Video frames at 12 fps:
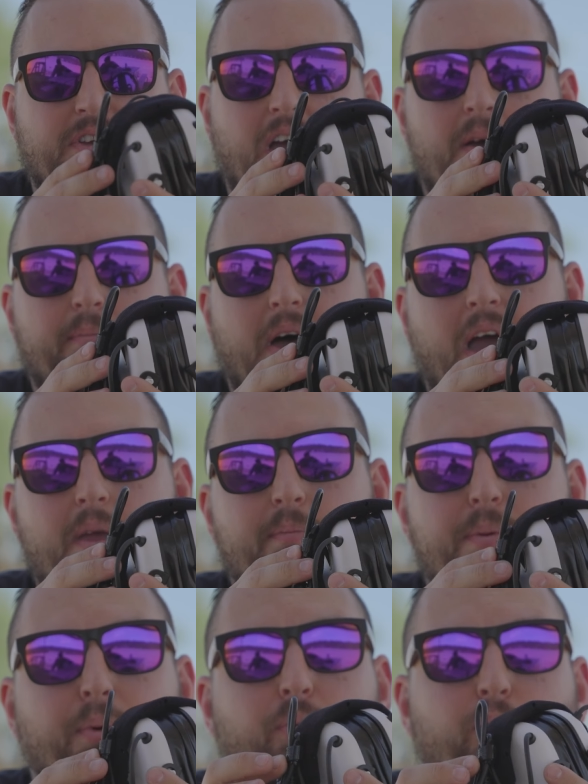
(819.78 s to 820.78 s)
has gone by and
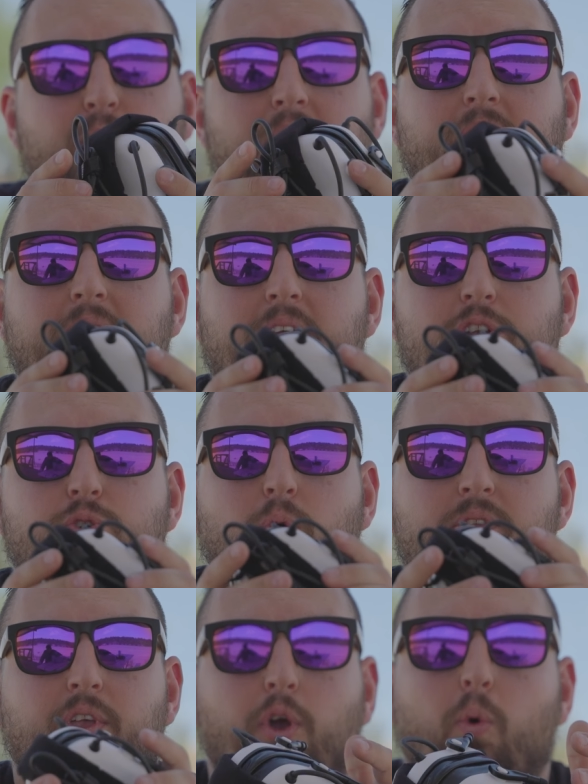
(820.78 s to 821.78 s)
people really
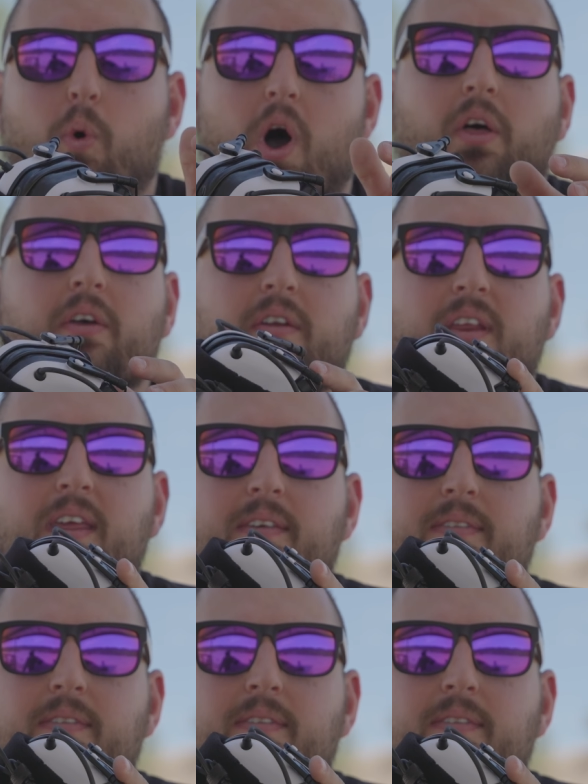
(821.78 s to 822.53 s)
enjoyed the quality